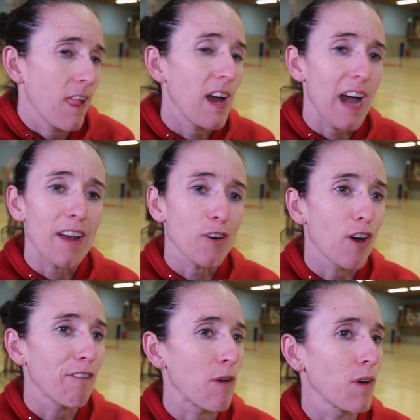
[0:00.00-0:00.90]
I don't
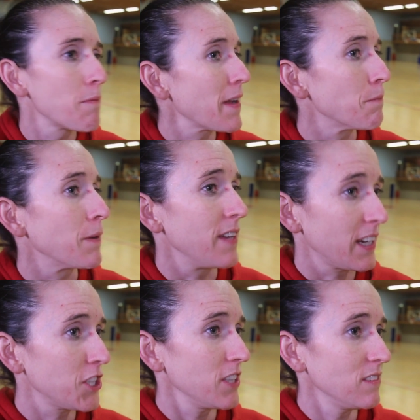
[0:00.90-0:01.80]
know if I want to make a
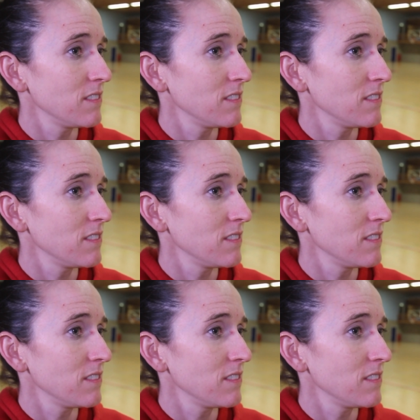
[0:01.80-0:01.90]
prediction.